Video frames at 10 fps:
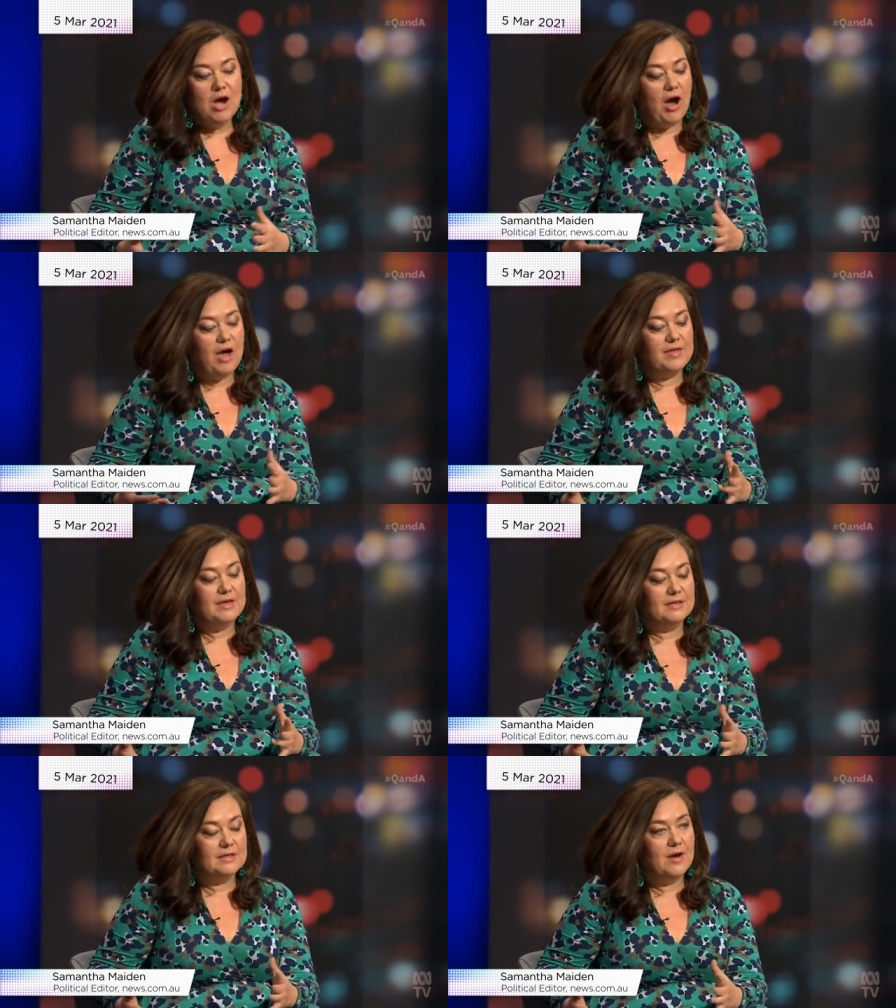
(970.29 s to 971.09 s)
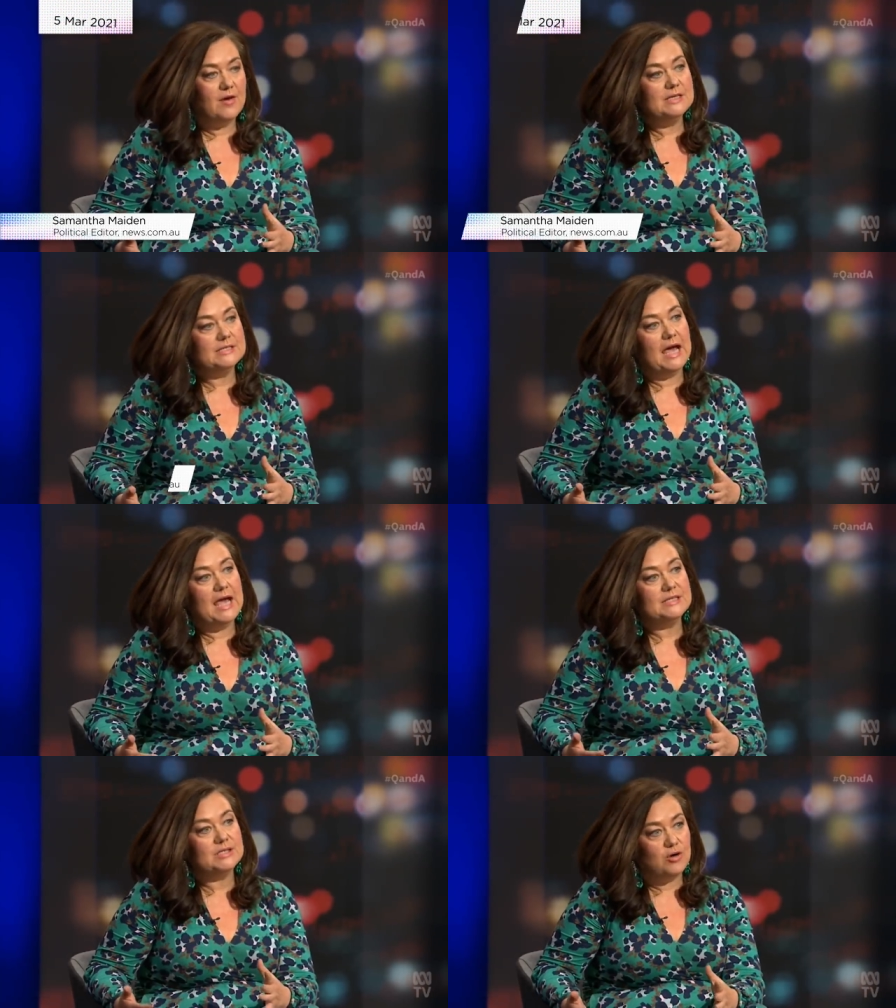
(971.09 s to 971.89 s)
I think that there is
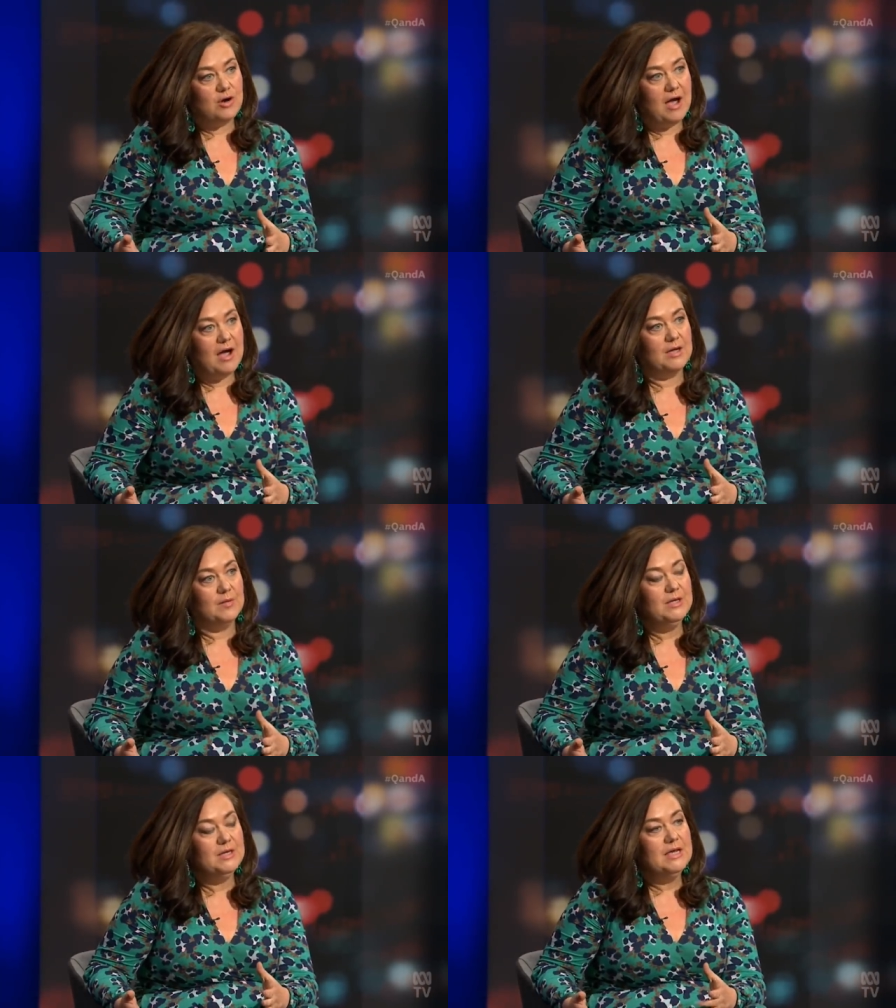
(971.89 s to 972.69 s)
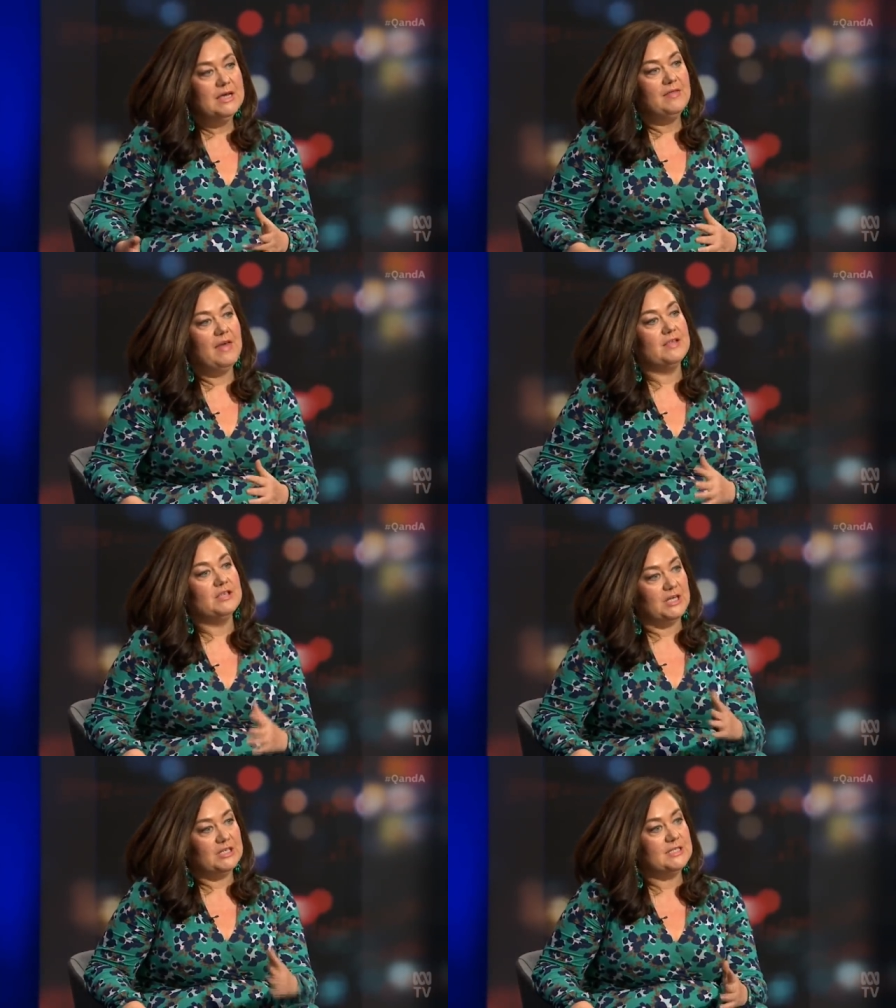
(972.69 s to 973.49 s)
a strong argument that the
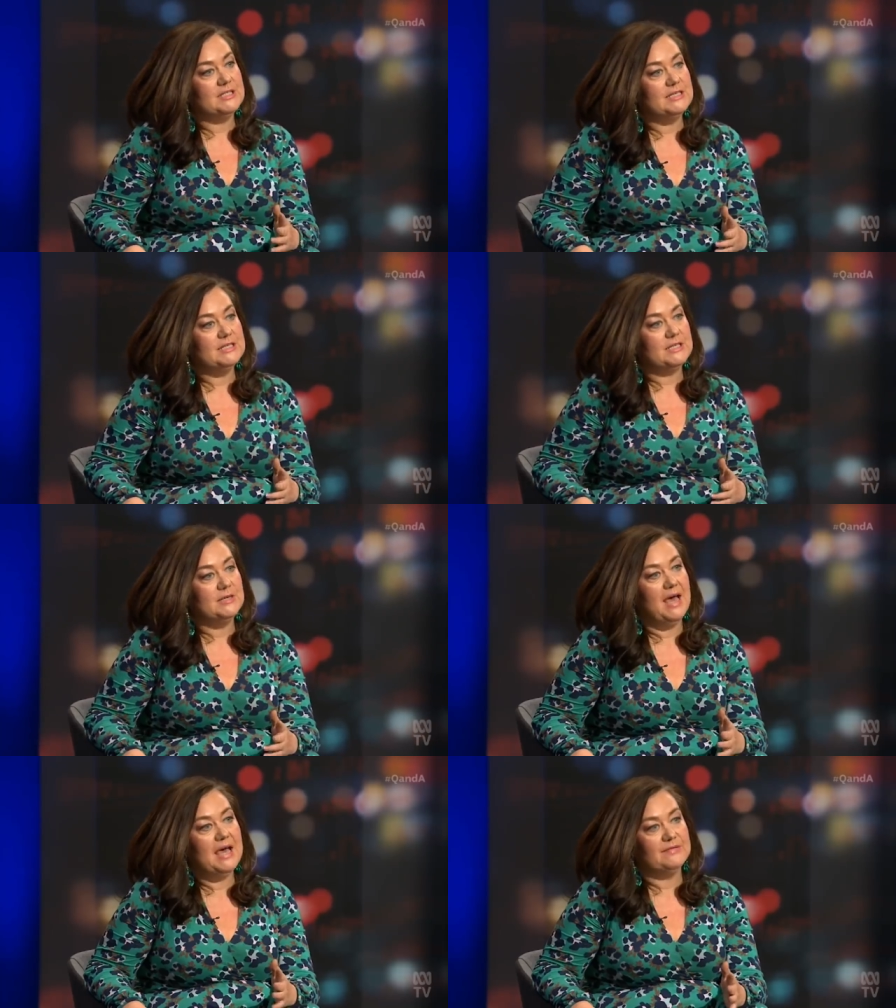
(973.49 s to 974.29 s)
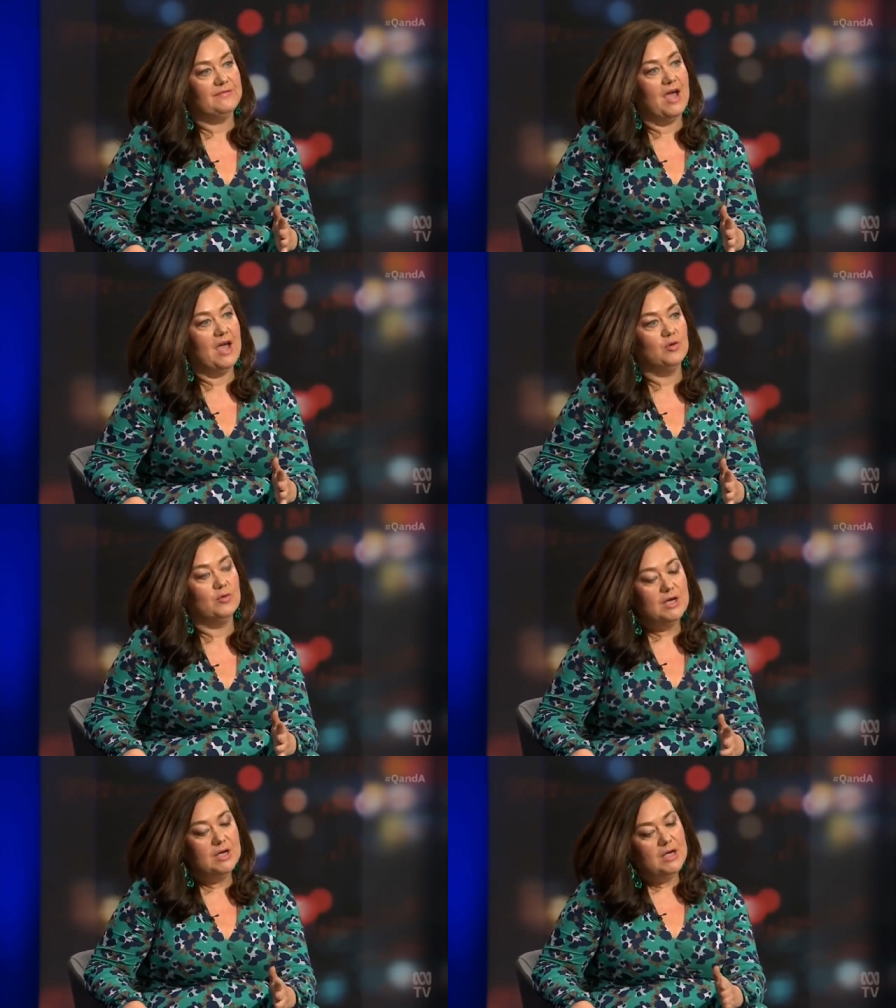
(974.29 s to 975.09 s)
justice system has
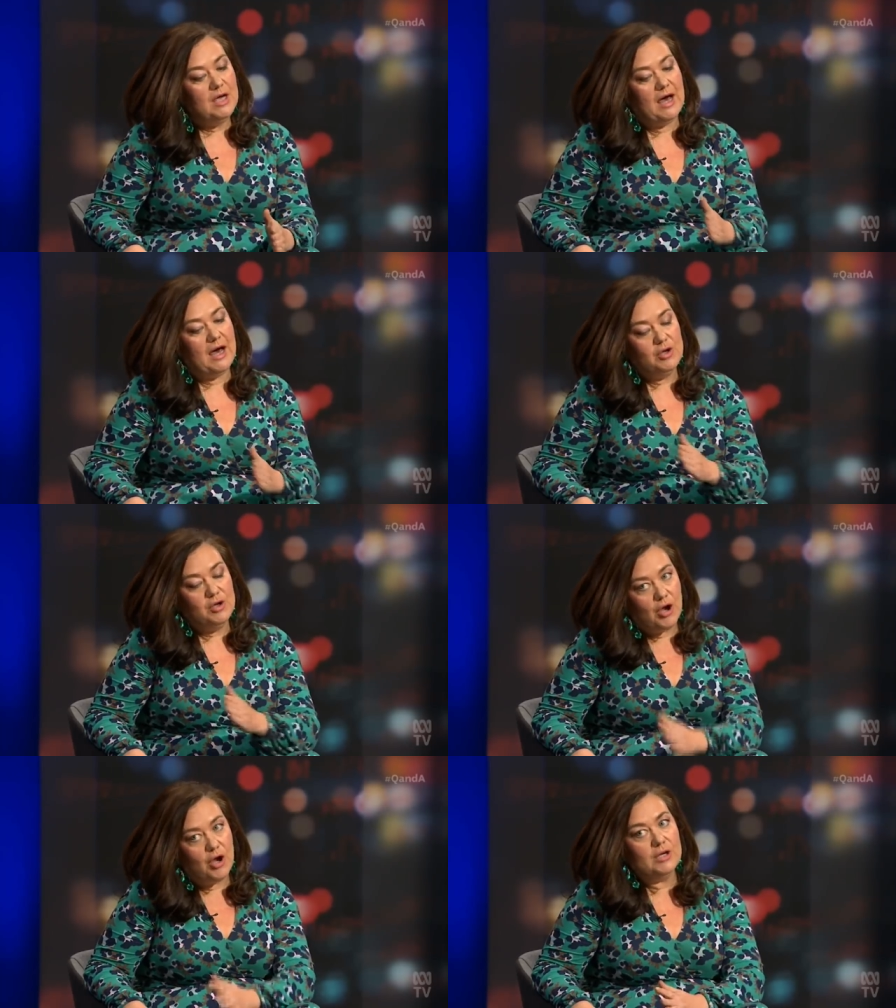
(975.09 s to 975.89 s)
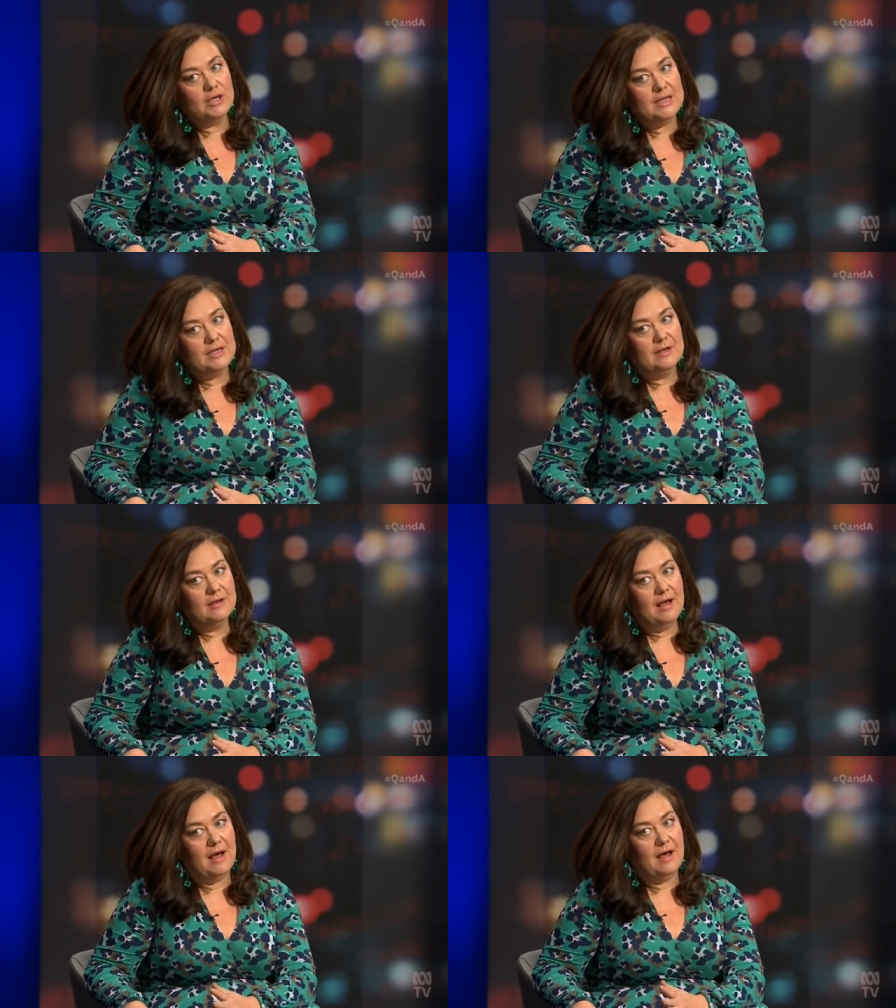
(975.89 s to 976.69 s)
failed uh, not only
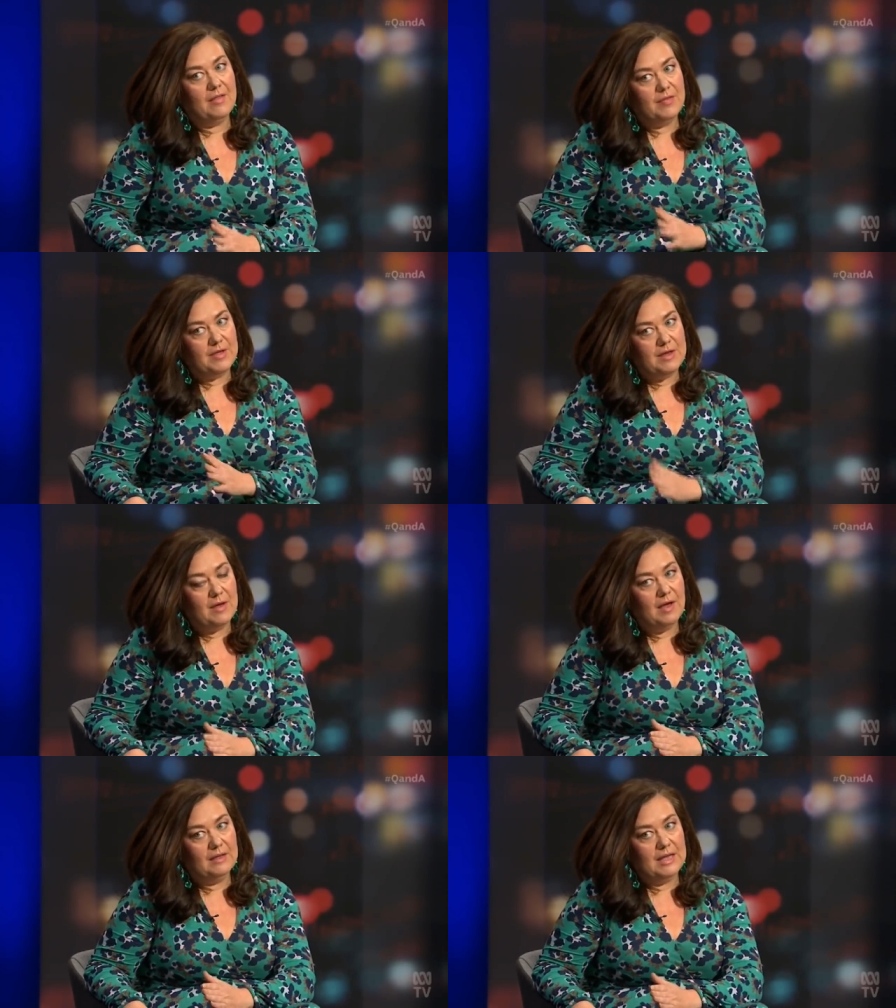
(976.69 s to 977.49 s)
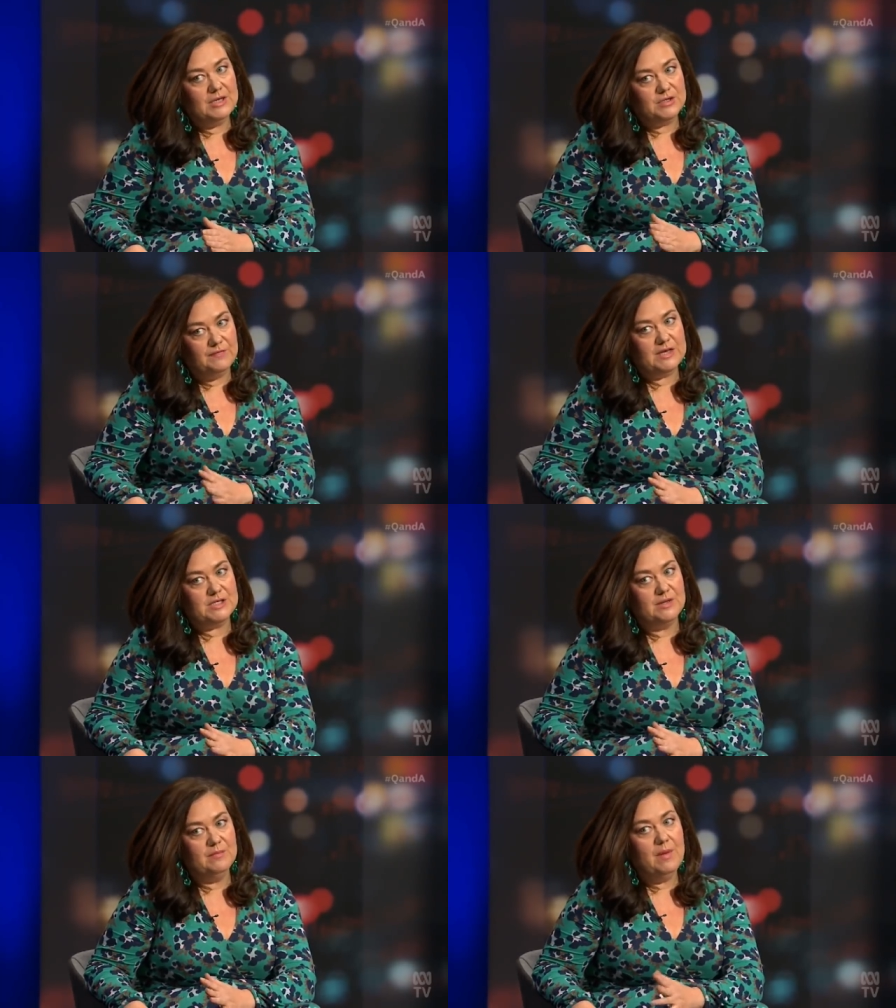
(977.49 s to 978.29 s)
uh, the alleged
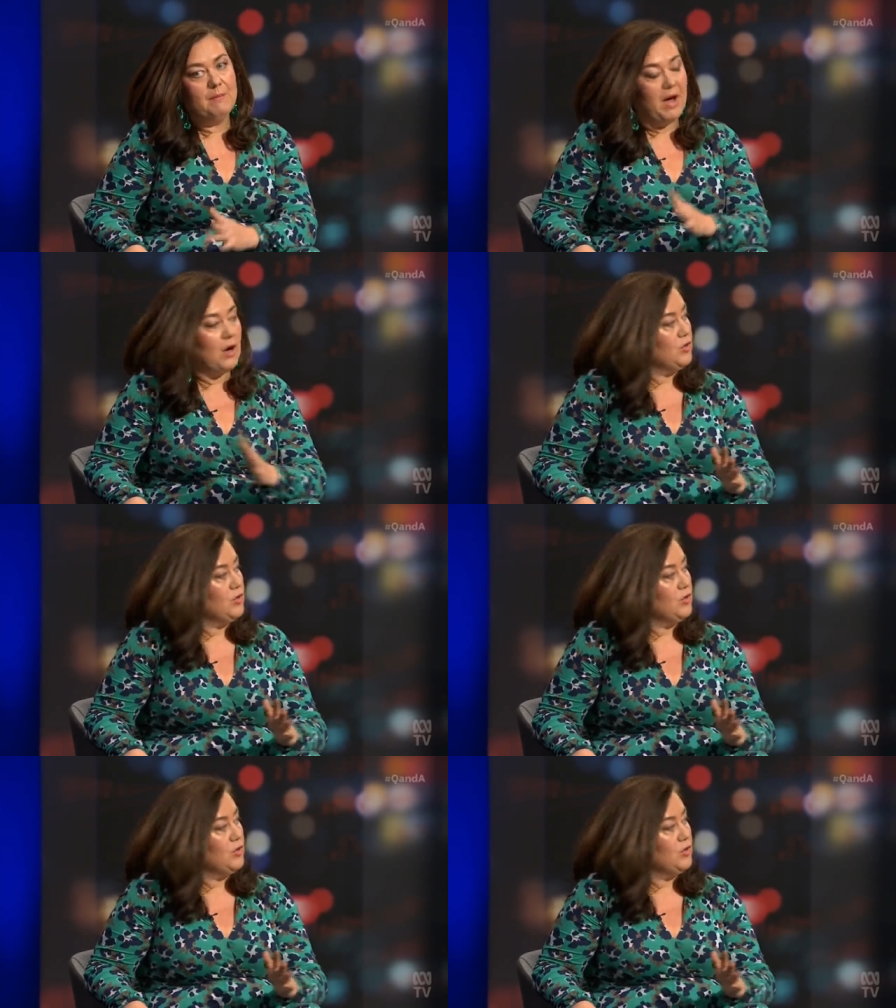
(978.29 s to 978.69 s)
victim, but